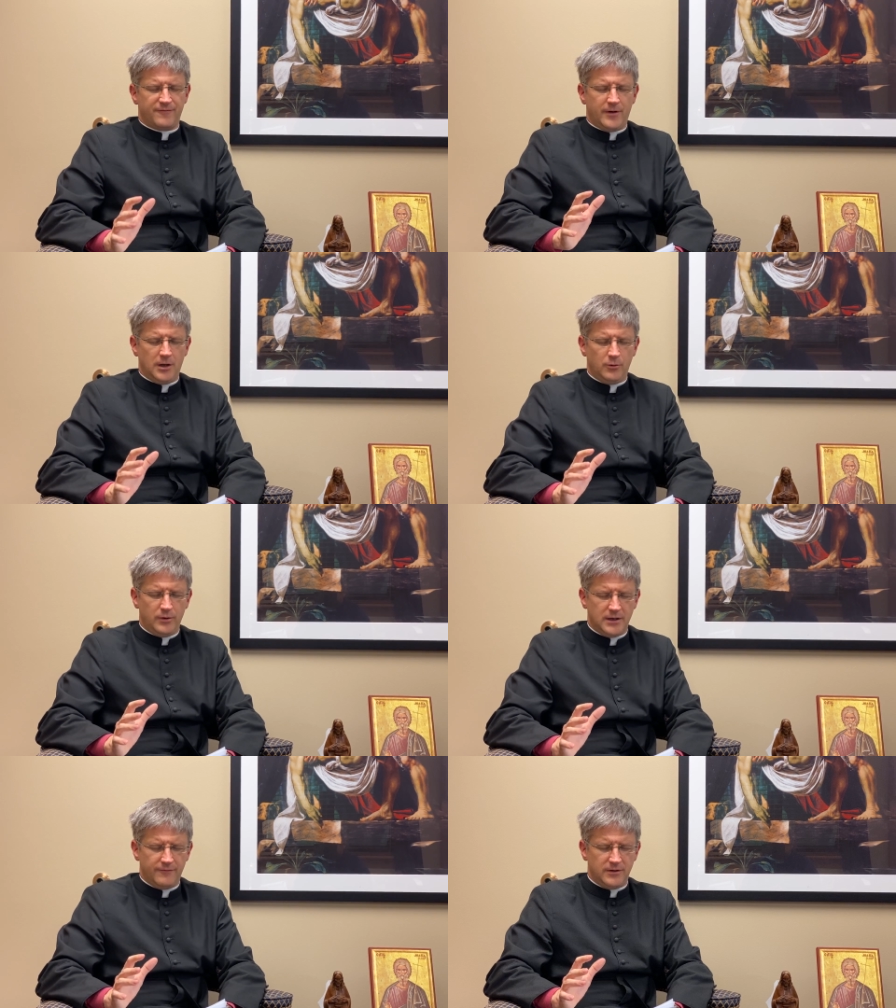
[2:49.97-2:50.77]

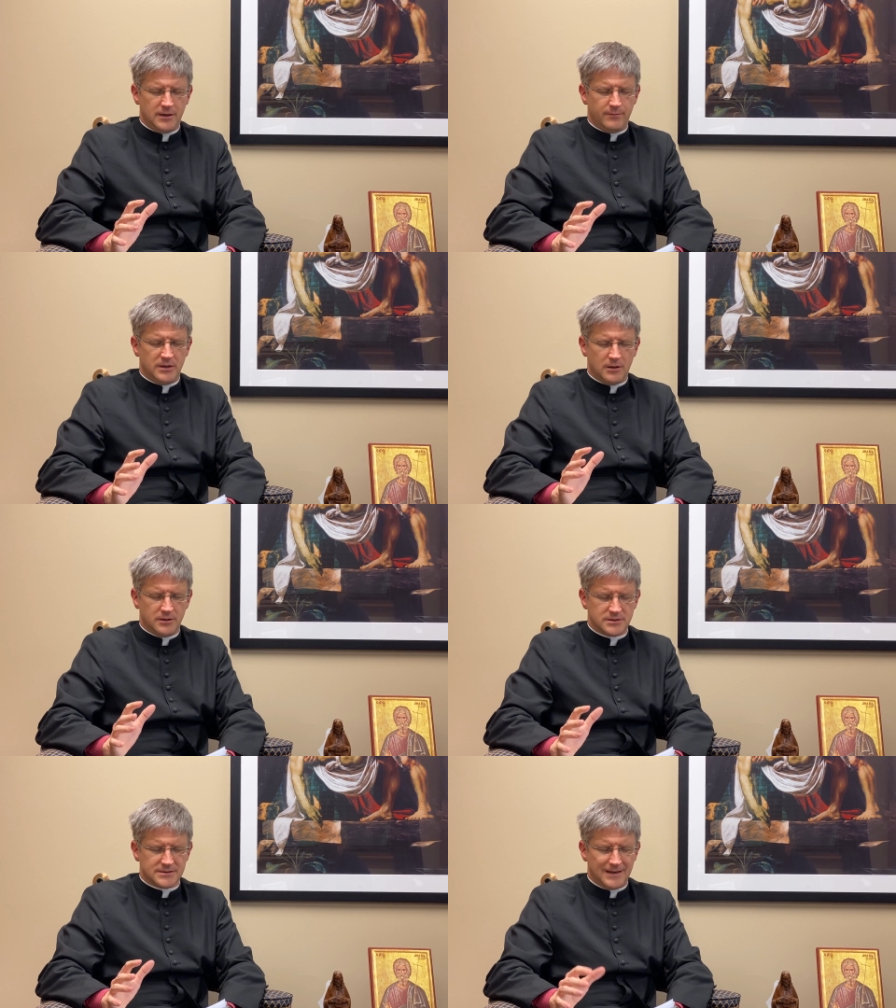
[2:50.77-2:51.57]
following of him in our
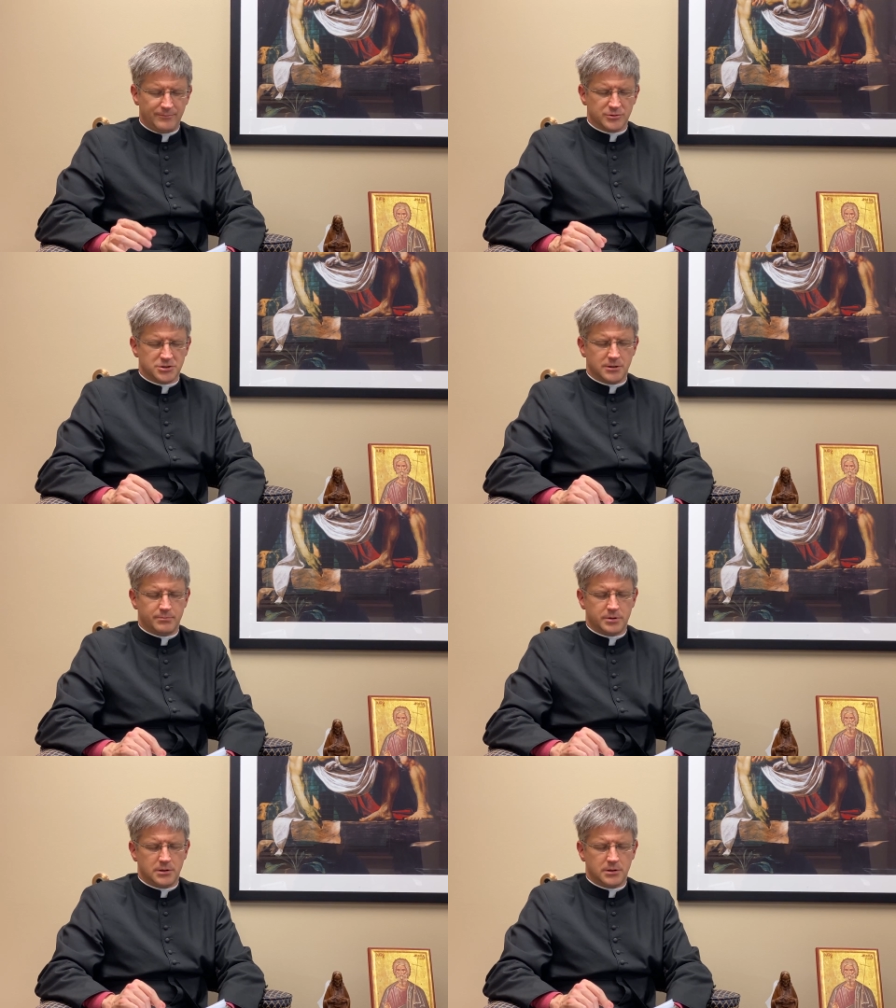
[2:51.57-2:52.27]
discipleship.